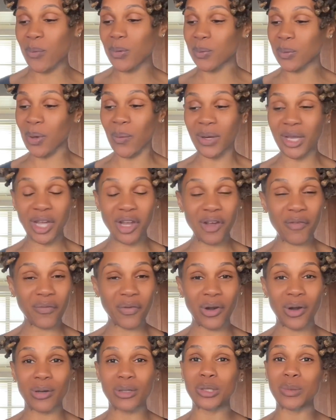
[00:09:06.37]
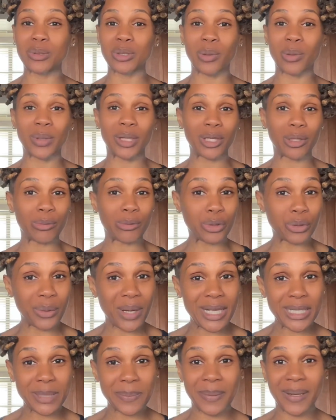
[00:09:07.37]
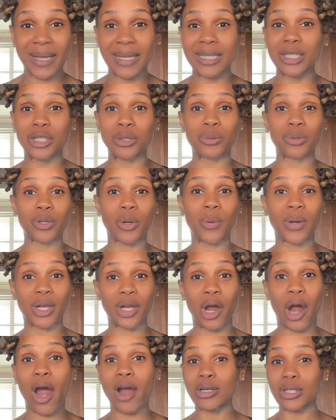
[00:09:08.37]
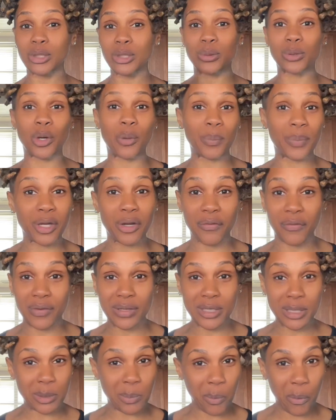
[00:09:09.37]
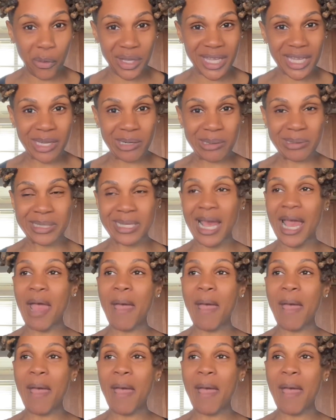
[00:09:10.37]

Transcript: We were going to care for her. She was going to get on the transplant list. She was going to get her heart and she was going to be here for some more years.